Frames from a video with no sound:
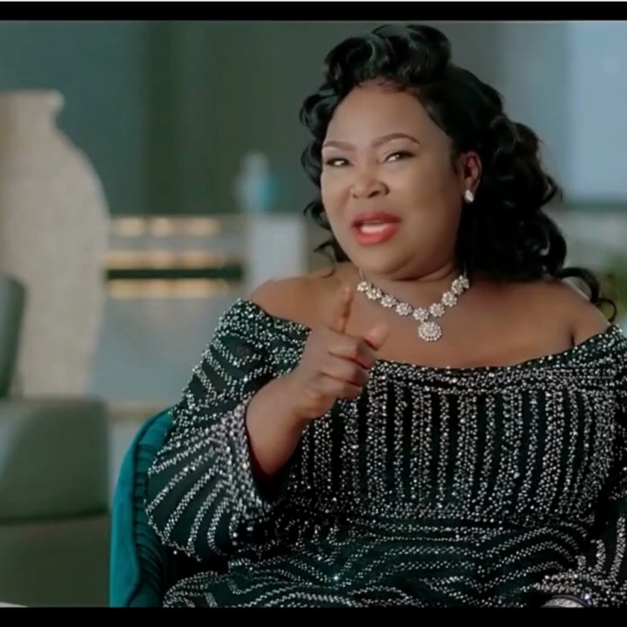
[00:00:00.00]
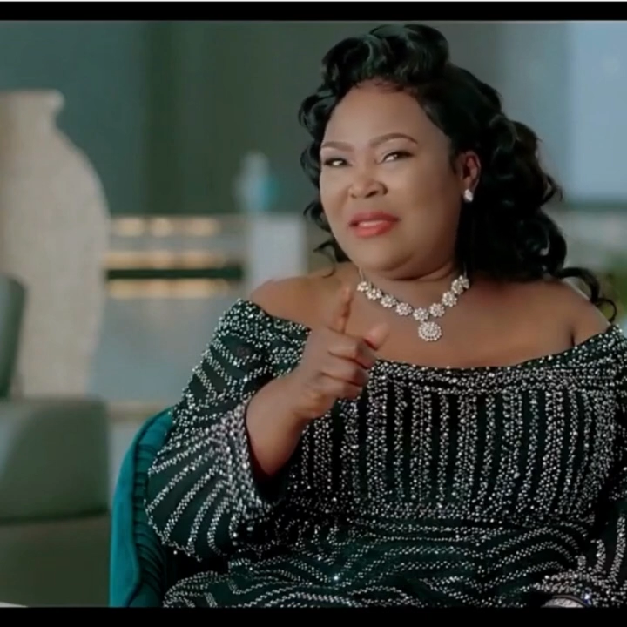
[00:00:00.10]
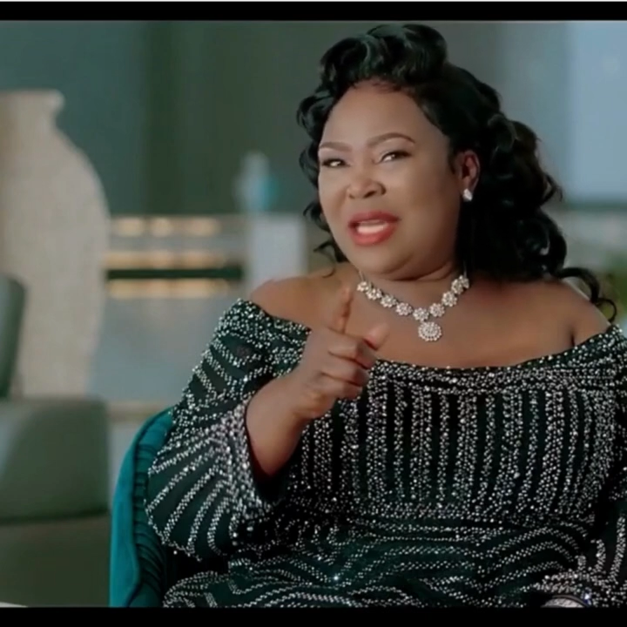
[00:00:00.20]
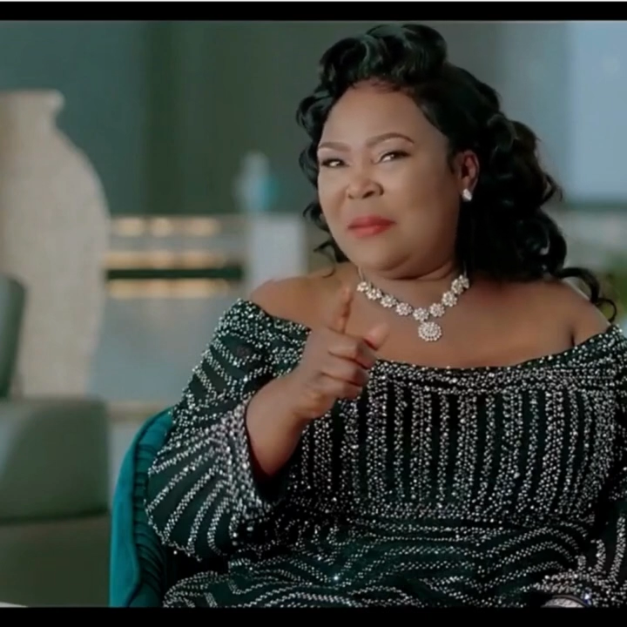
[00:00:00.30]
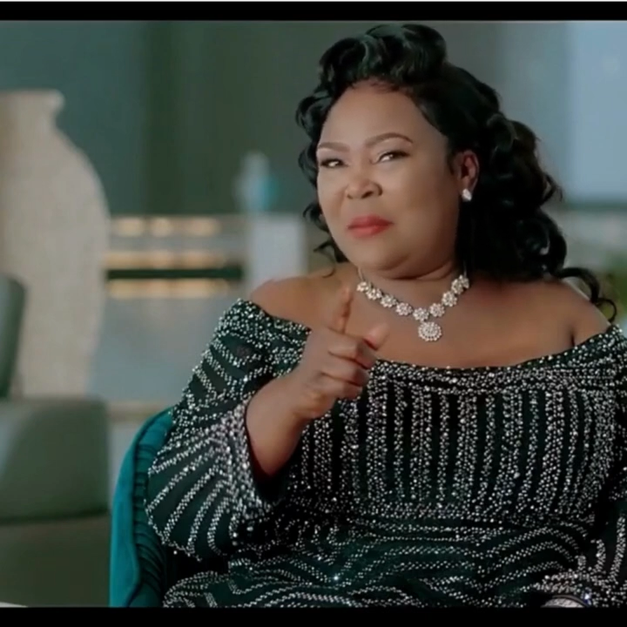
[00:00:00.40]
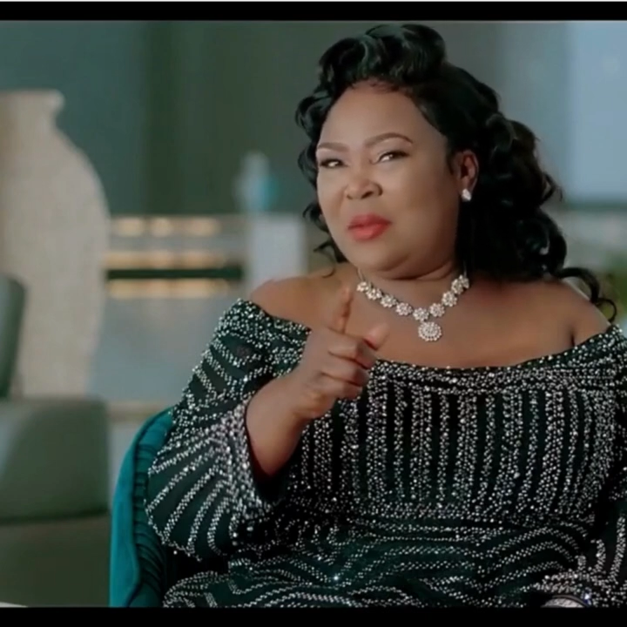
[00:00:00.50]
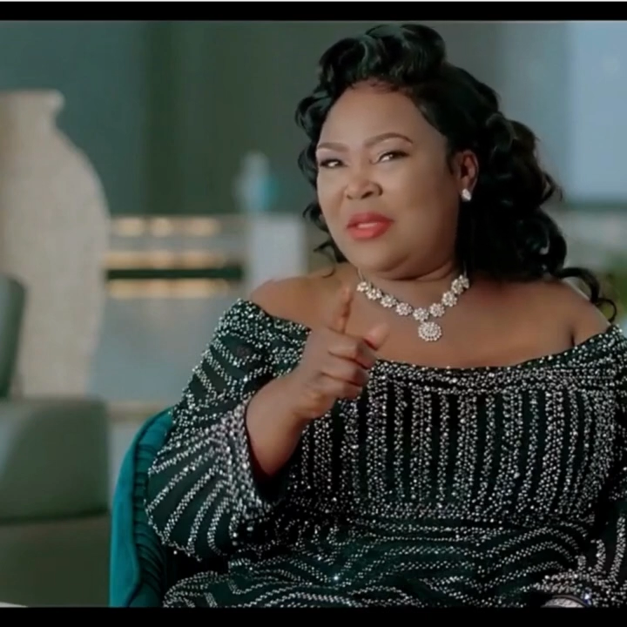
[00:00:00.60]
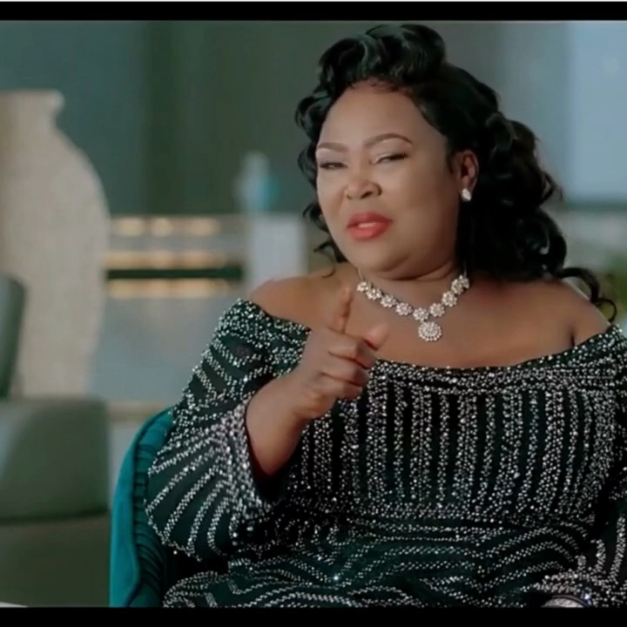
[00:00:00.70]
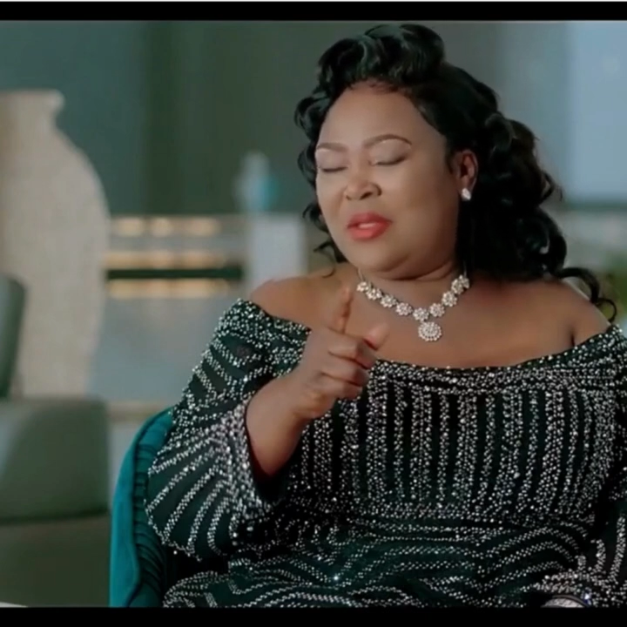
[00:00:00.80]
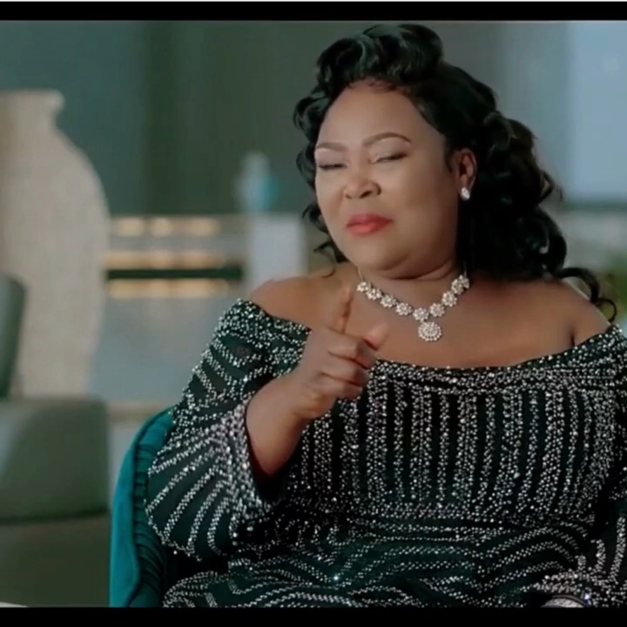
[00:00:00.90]
and the
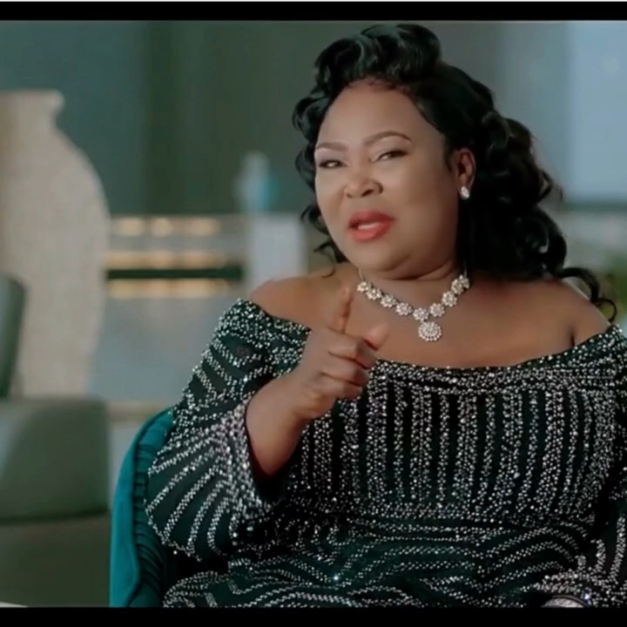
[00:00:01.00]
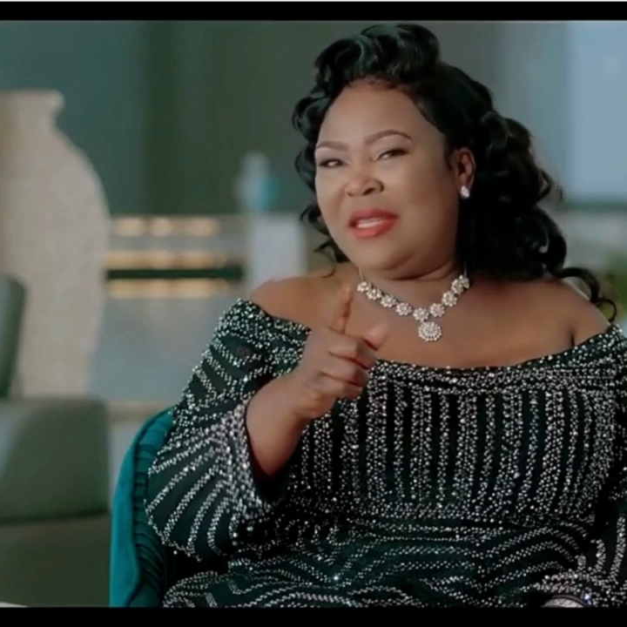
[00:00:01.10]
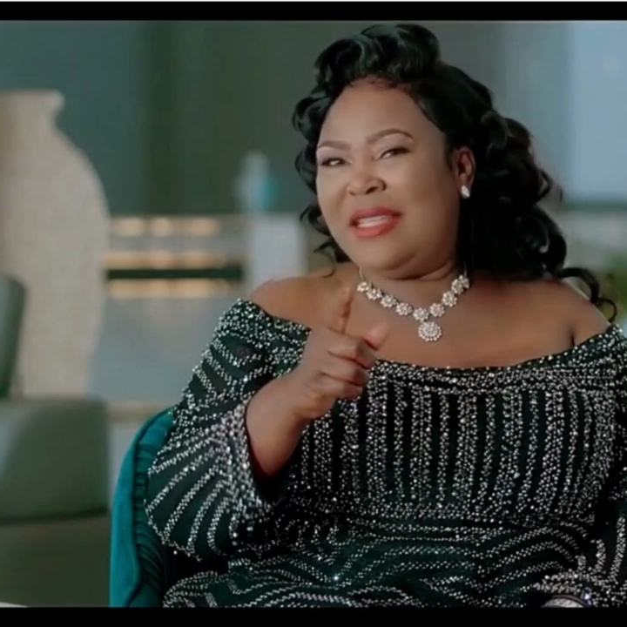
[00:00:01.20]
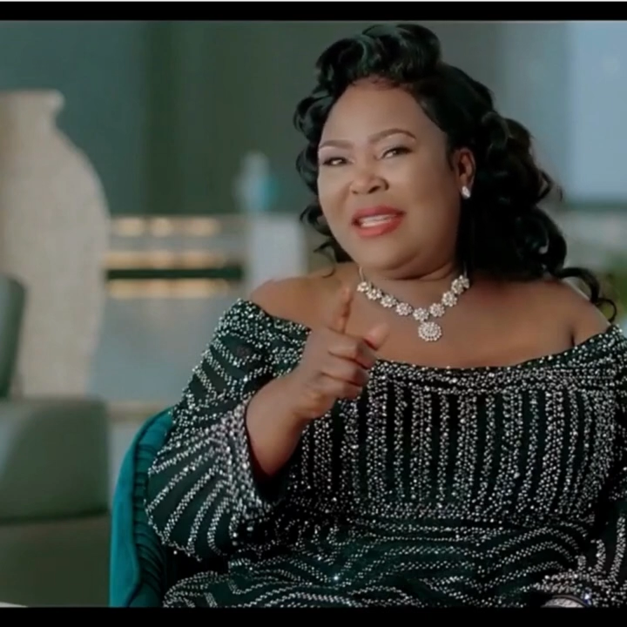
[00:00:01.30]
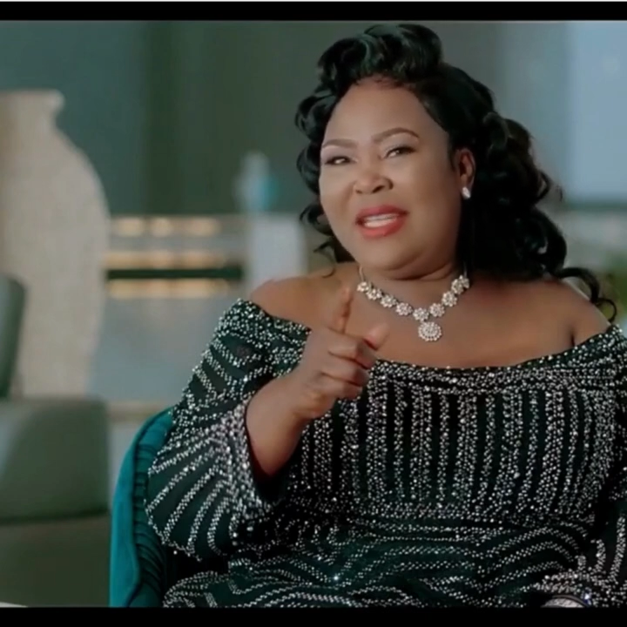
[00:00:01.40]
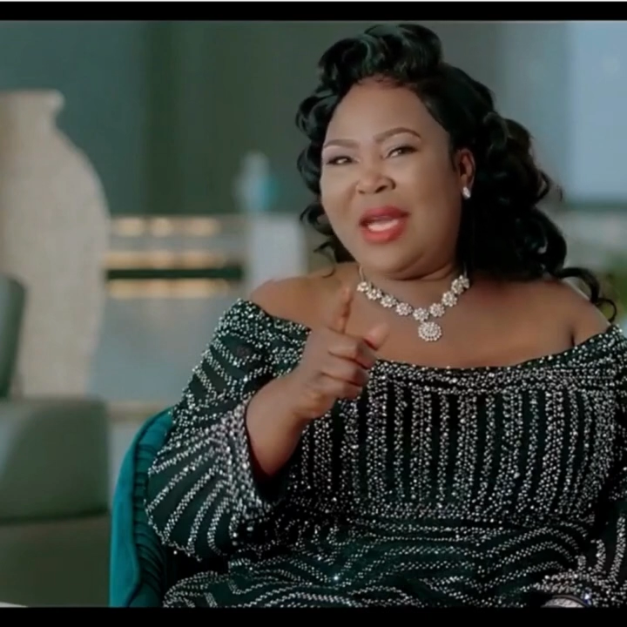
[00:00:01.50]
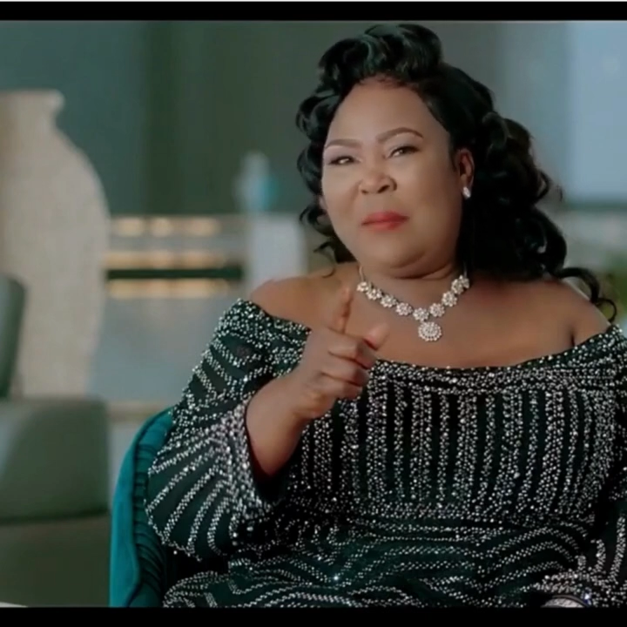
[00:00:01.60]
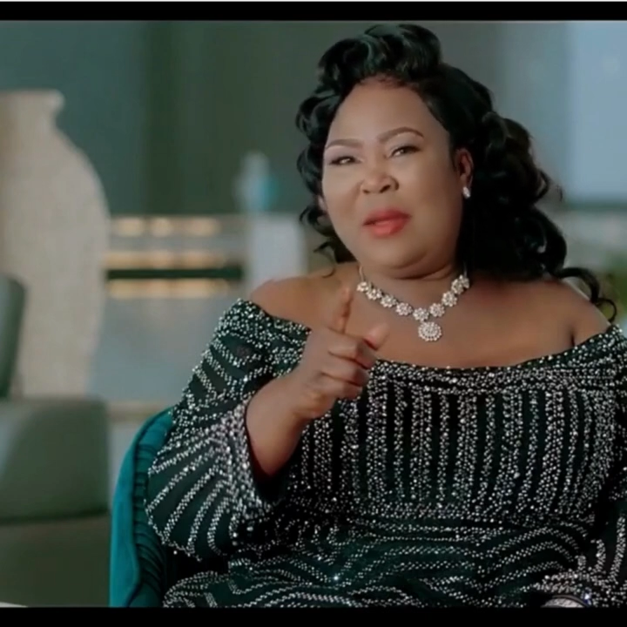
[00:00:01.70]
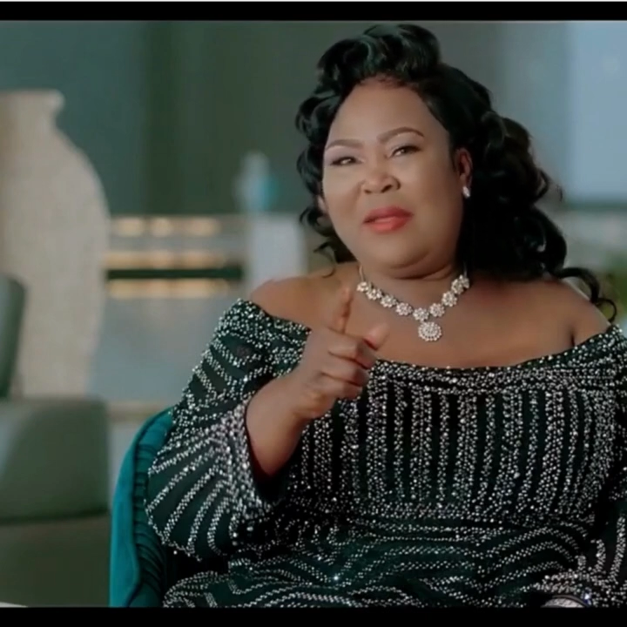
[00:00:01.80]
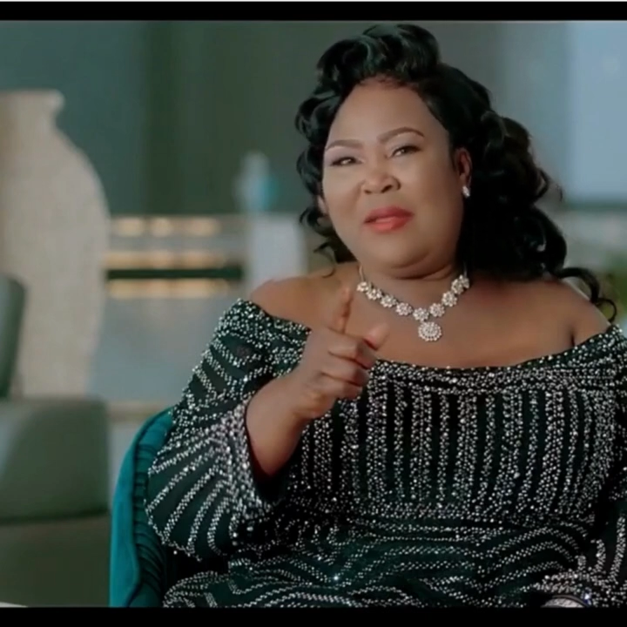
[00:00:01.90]
importance of finding inner
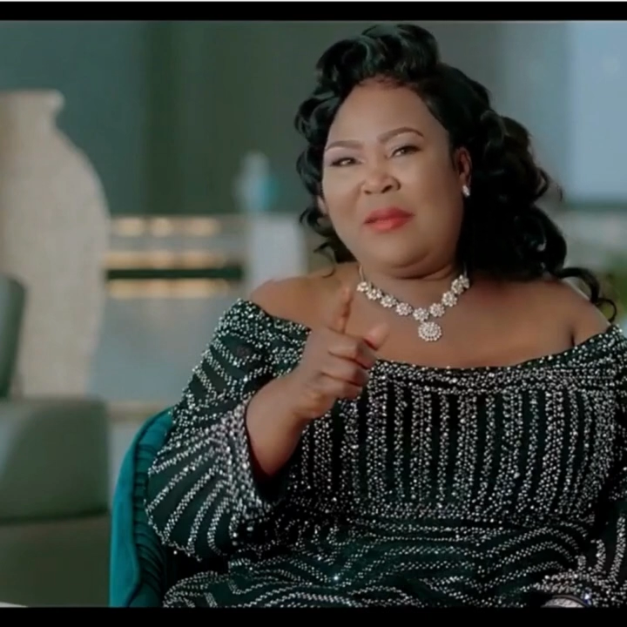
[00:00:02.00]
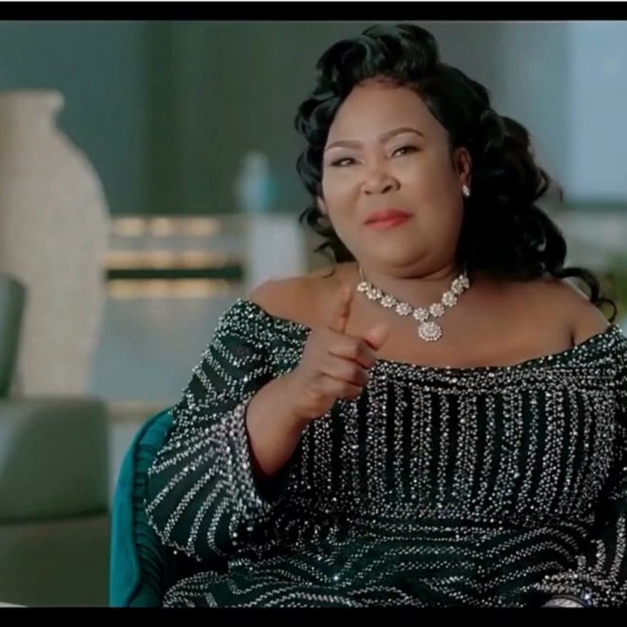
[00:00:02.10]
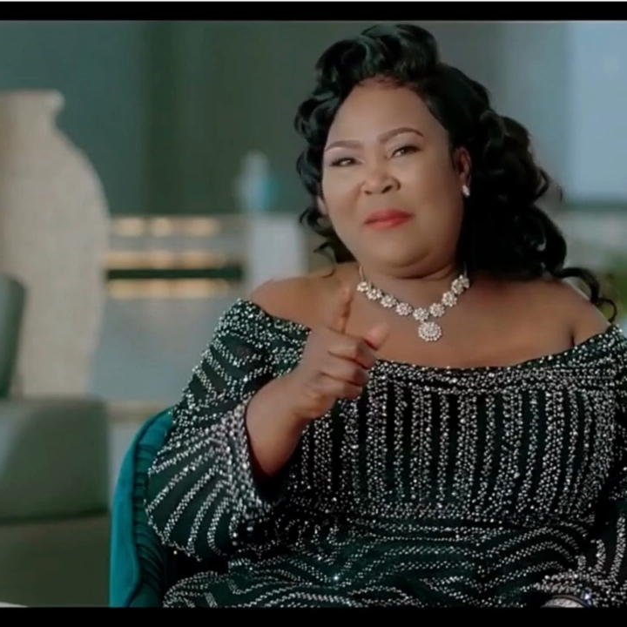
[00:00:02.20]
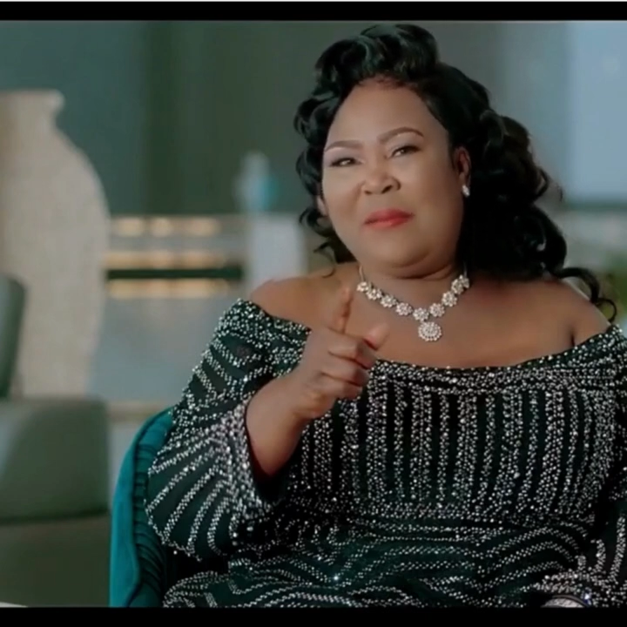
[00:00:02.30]
peace.